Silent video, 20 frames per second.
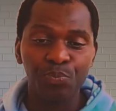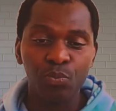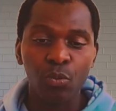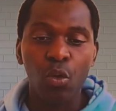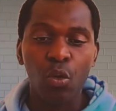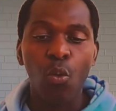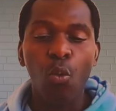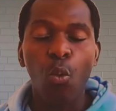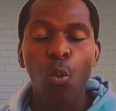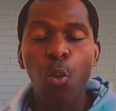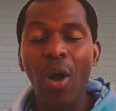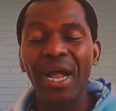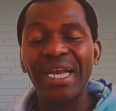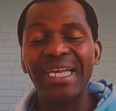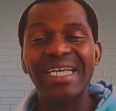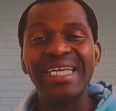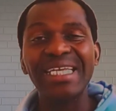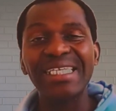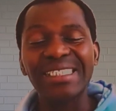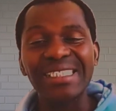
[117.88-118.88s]
What
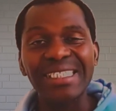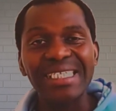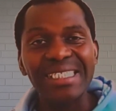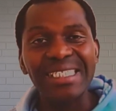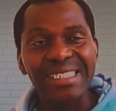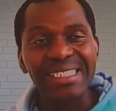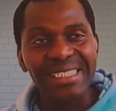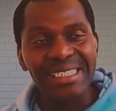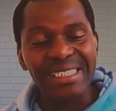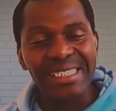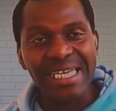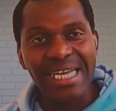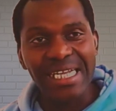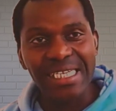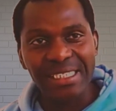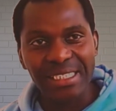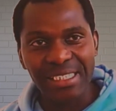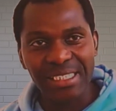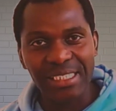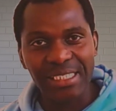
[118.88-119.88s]
is
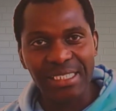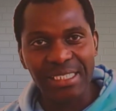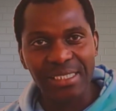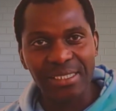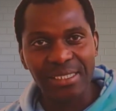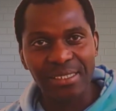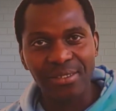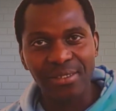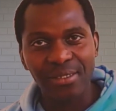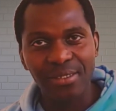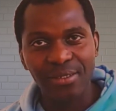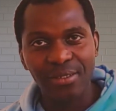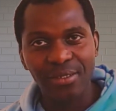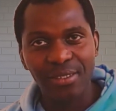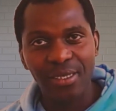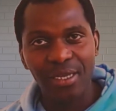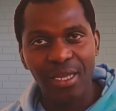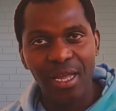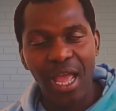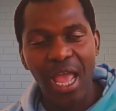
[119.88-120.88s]
Christianity
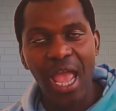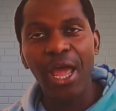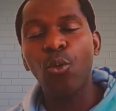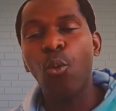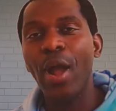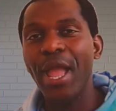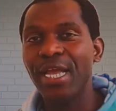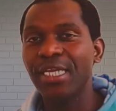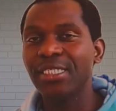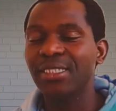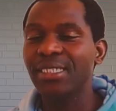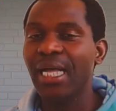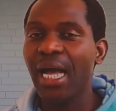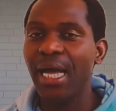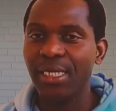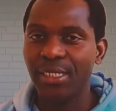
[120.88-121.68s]
and where it started?